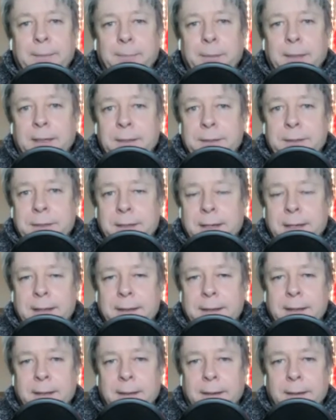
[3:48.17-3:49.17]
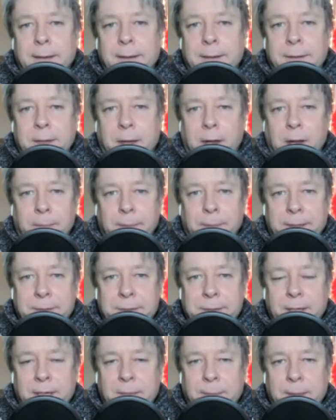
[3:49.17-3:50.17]
because today the topic is
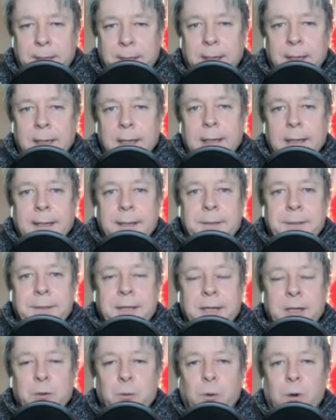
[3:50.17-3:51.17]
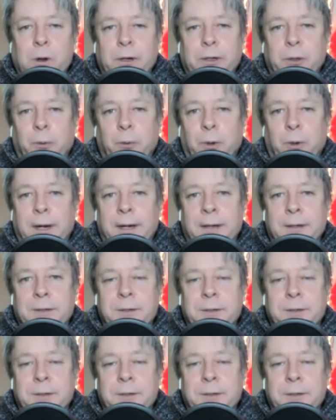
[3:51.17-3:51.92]
going to be Skinwalker Ranch.